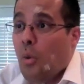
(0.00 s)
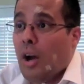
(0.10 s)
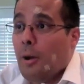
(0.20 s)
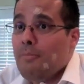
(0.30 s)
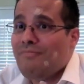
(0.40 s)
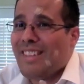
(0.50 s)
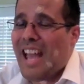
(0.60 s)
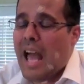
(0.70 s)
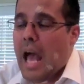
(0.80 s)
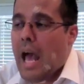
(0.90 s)
Well,
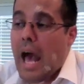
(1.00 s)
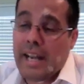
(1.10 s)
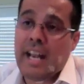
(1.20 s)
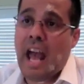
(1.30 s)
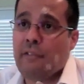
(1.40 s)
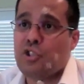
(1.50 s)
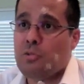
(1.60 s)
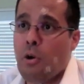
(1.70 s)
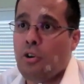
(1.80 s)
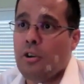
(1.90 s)
I didn't have a
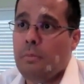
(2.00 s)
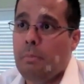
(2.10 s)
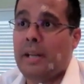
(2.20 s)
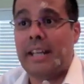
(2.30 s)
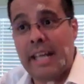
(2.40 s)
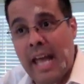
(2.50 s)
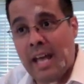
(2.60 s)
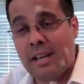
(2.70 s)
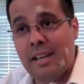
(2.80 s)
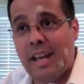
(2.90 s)
smoker, but
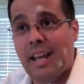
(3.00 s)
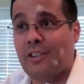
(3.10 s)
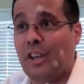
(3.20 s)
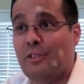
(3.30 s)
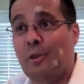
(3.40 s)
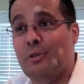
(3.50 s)
again, as I